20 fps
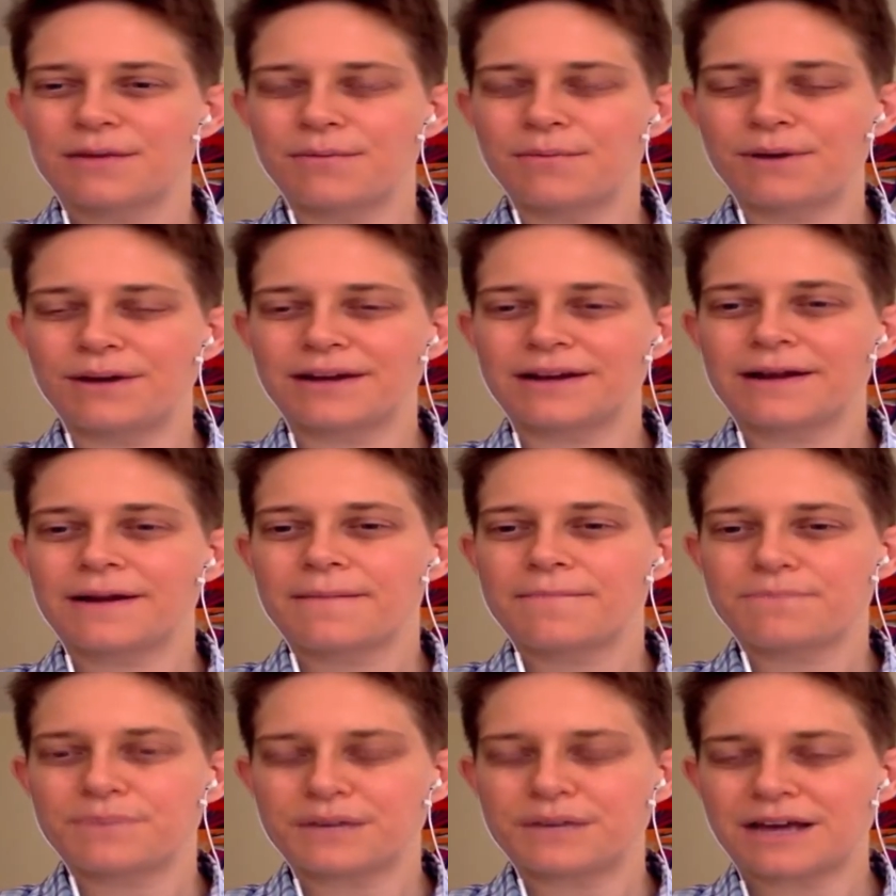But
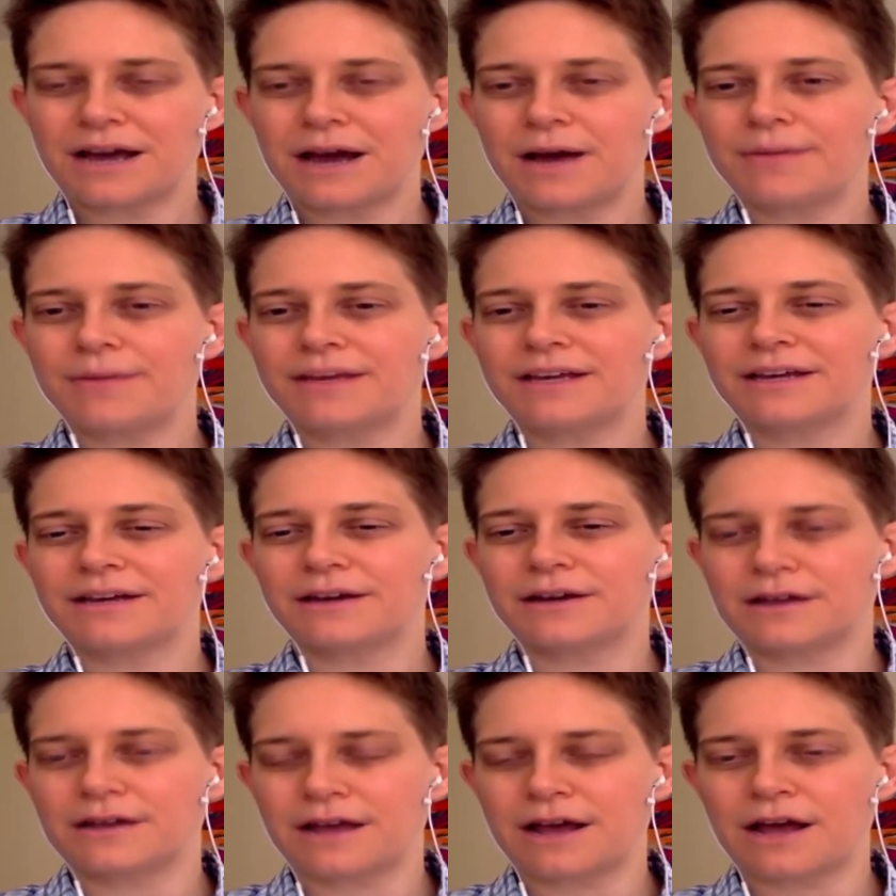becoming
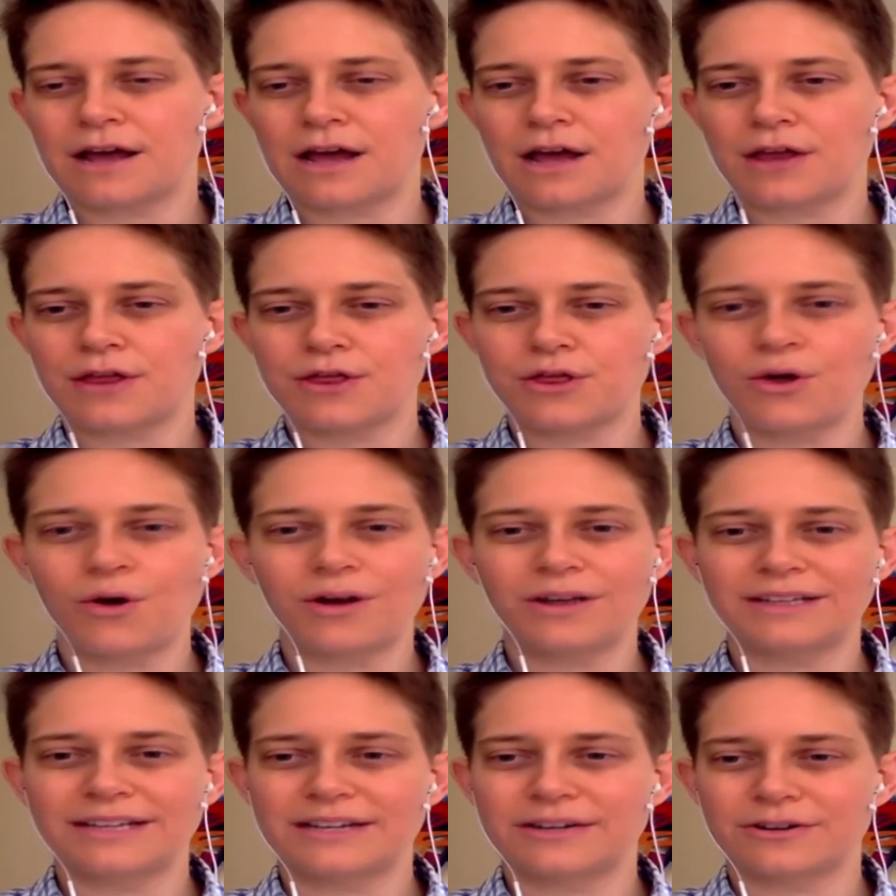a
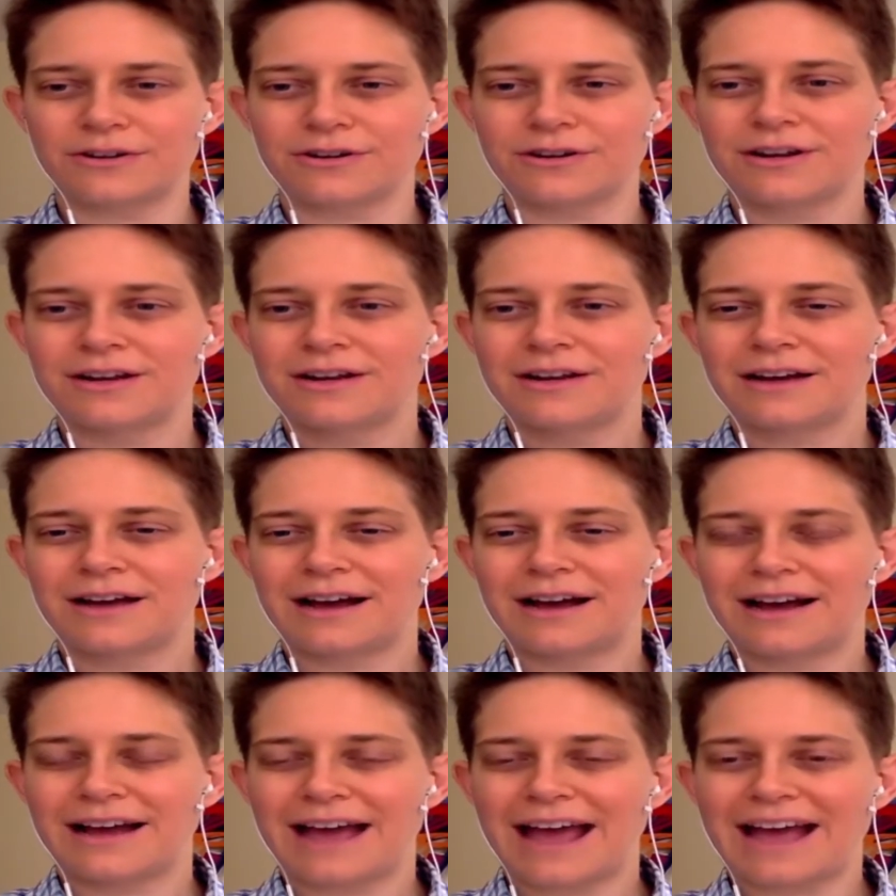thought leader
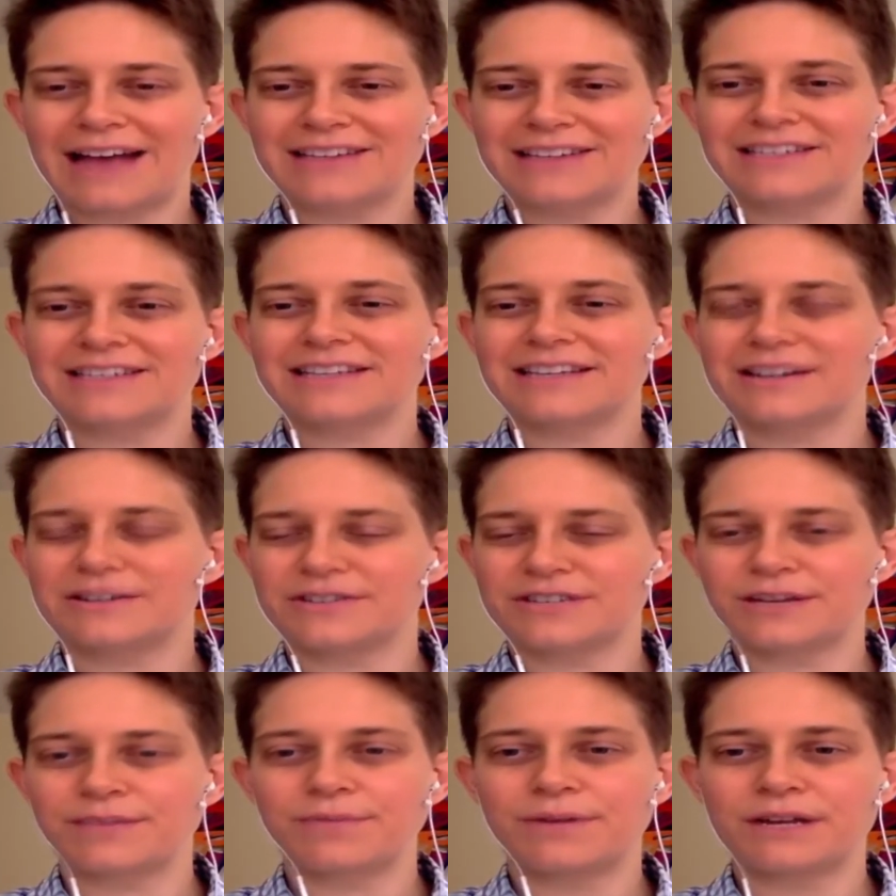as
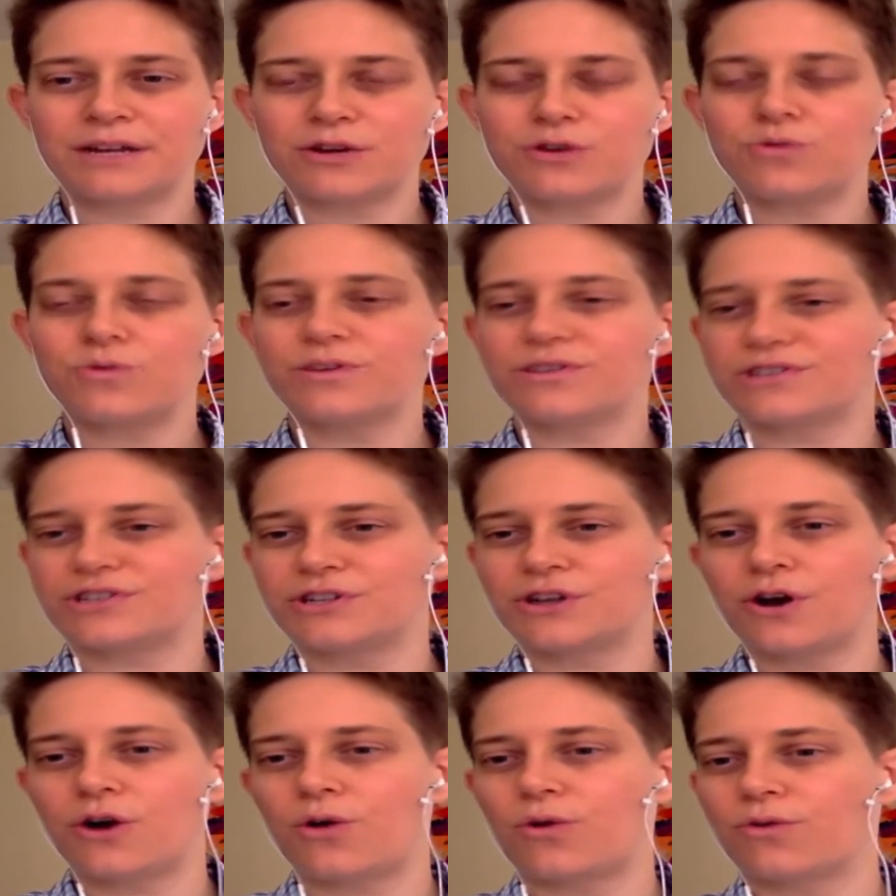somebody who is
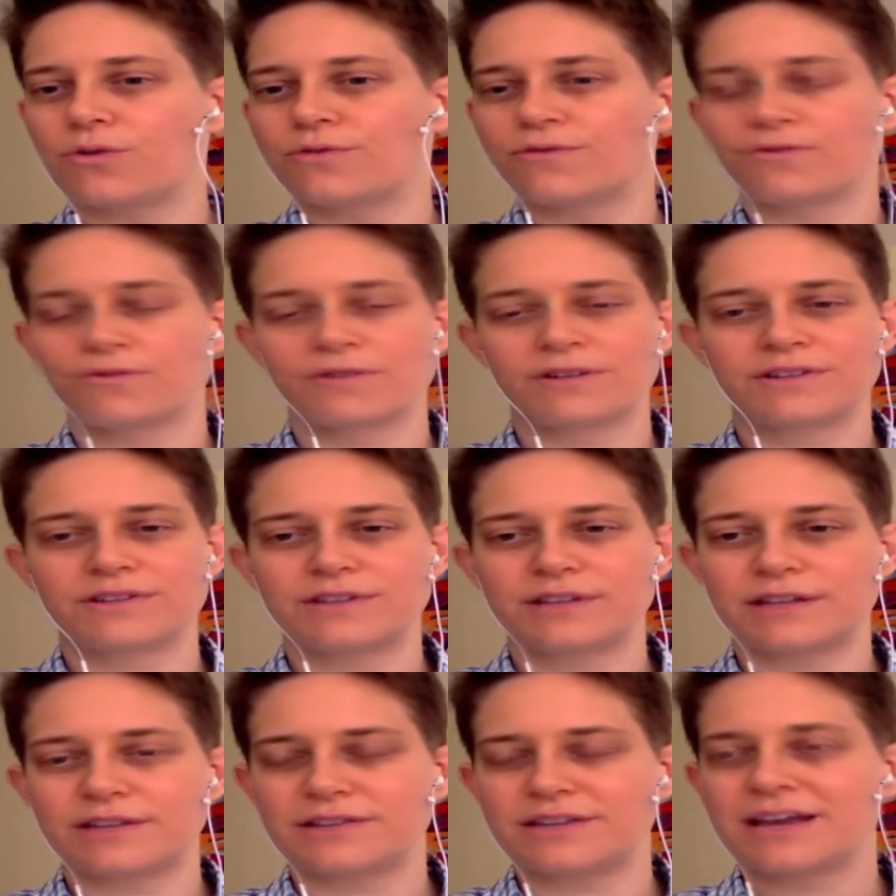known, for
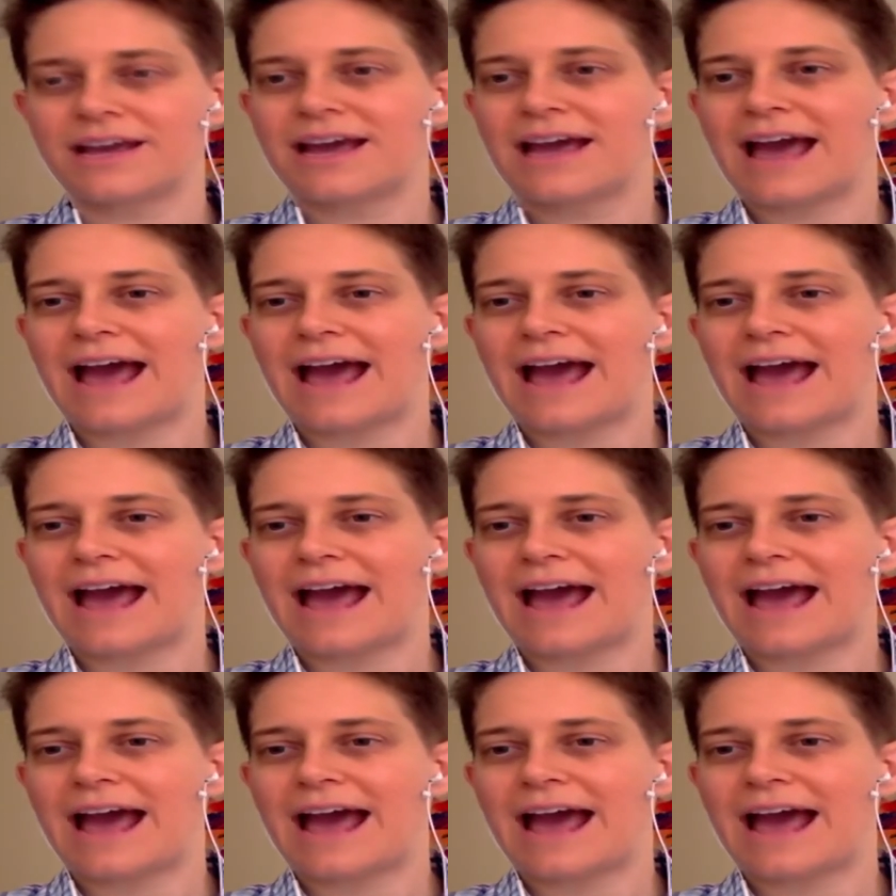instance,